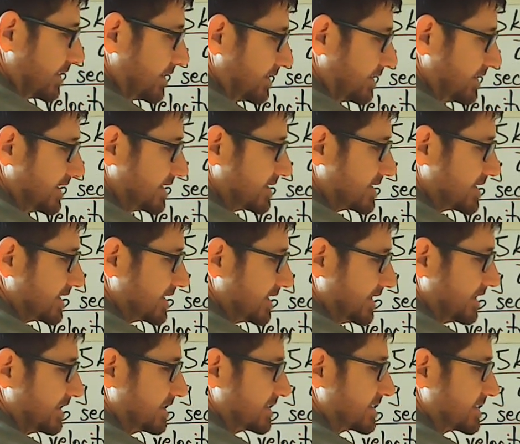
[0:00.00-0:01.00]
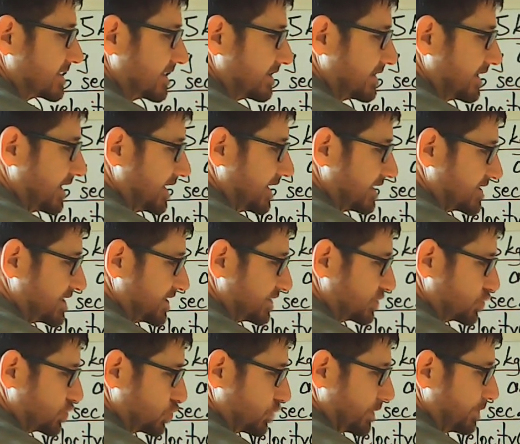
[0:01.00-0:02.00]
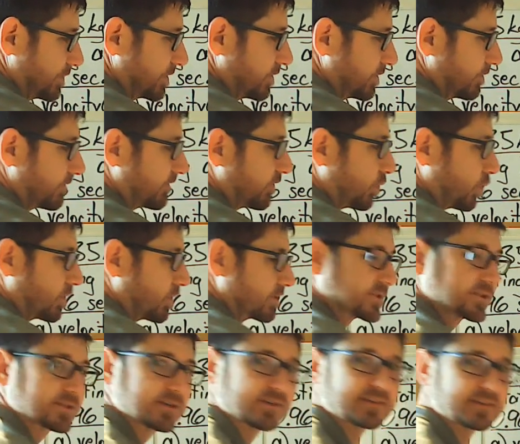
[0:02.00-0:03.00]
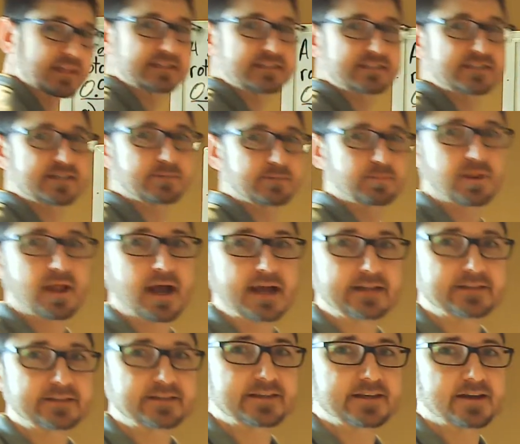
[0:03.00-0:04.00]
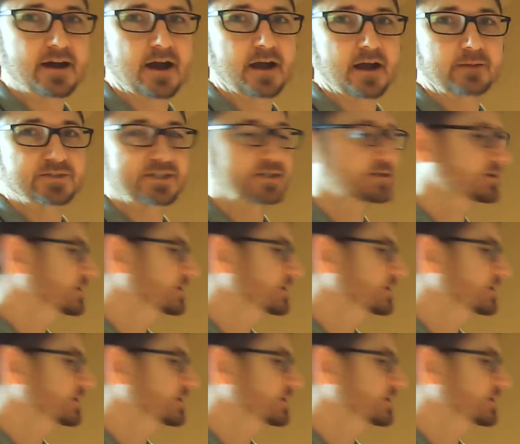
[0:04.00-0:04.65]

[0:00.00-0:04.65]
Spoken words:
This is the centripetal force that is applied to the object.